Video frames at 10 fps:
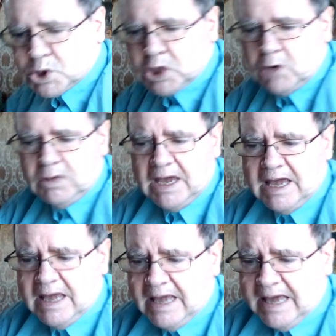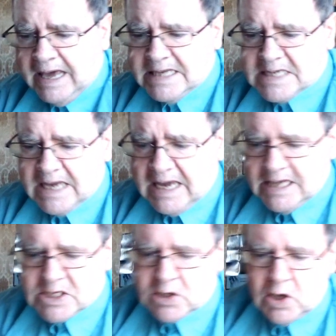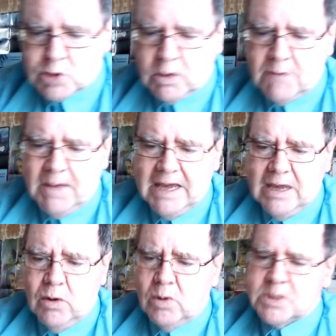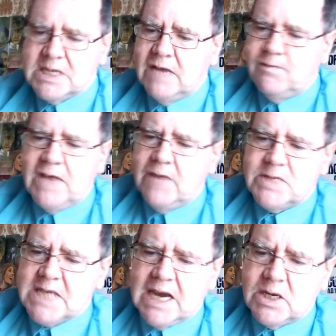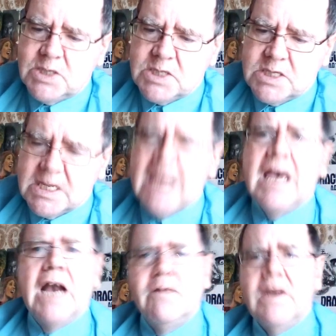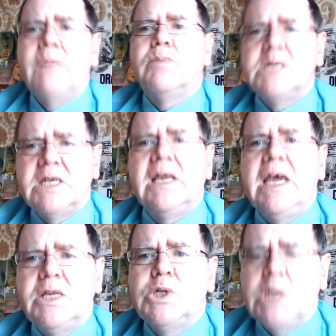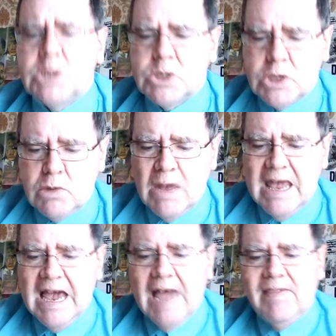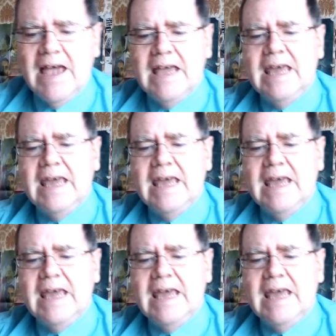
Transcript: show you is, it stars one of my all-time favourite actresses, and a very pretty lady she is too, and that